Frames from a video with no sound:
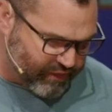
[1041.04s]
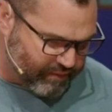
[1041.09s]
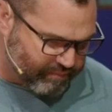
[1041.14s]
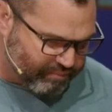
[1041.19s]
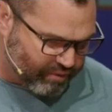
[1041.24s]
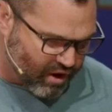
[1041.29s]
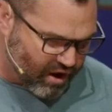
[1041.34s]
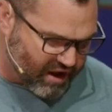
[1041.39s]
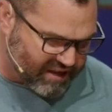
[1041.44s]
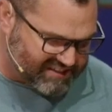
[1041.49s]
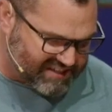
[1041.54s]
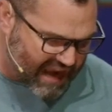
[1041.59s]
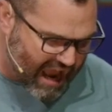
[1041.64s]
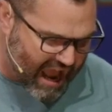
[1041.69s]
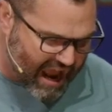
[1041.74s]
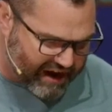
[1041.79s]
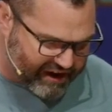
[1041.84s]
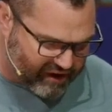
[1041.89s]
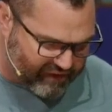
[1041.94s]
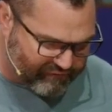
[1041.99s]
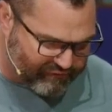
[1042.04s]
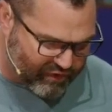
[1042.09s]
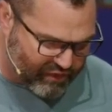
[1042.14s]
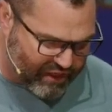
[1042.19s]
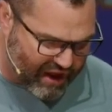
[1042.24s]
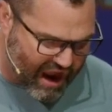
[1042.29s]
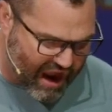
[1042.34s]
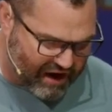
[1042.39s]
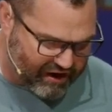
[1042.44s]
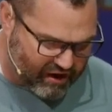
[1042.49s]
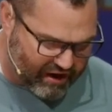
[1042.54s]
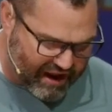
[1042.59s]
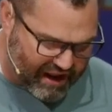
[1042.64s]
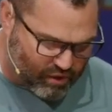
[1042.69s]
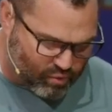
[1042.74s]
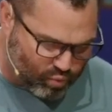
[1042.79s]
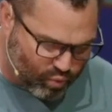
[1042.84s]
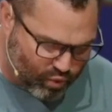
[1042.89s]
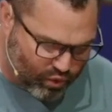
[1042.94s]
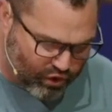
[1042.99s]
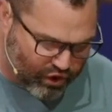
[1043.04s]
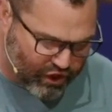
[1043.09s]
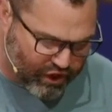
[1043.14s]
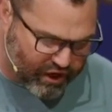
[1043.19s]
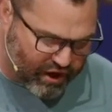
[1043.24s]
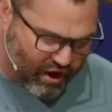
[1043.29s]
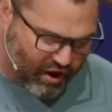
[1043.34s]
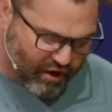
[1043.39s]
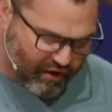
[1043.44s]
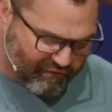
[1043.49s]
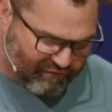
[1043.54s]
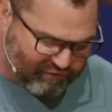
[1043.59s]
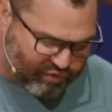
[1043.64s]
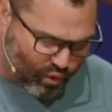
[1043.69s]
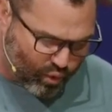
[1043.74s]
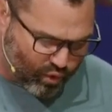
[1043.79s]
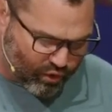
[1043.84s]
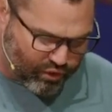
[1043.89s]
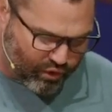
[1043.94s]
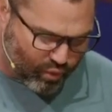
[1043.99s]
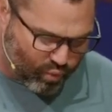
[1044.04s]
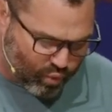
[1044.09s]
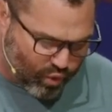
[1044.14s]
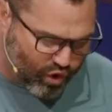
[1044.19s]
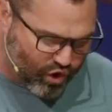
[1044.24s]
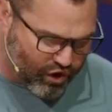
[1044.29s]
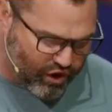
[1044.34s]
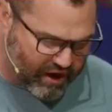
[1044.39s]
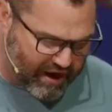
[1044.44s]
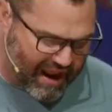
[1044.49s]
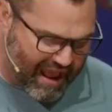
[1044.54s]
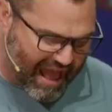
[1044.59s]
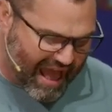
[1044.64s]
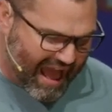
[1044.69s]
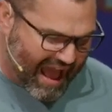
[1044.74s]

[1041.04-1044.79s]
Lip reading: the bronze, iron for the iron, and wood for the wood,